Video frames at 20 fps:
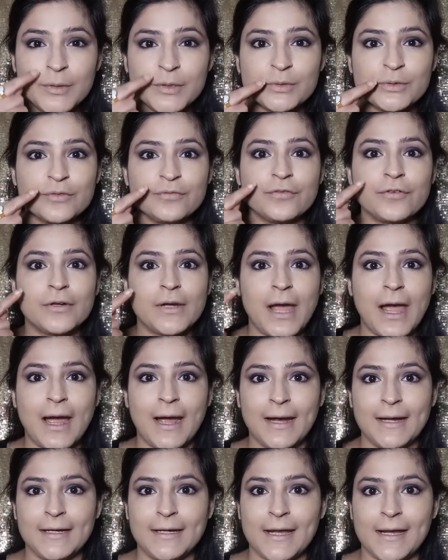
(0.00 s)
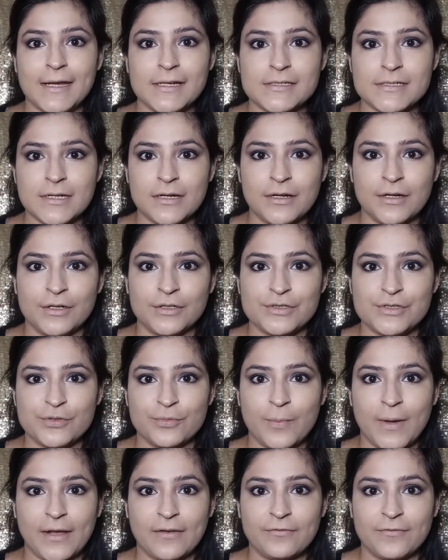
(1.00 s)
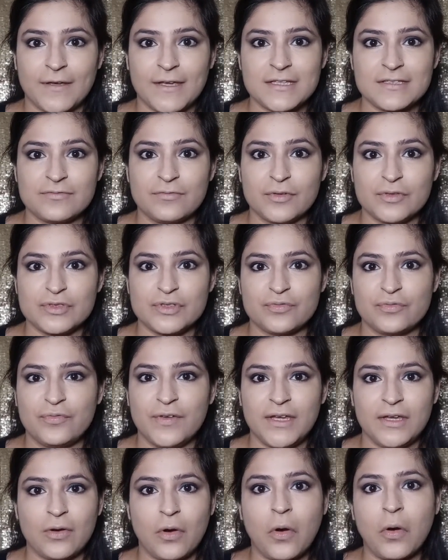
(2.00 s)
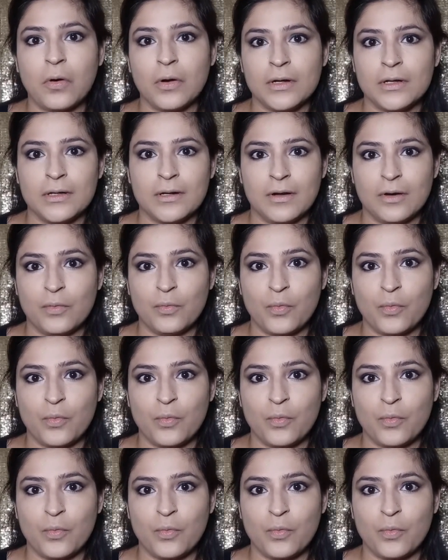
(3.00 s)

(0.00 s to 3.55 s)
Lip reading: beautiful highlight to my face, which we all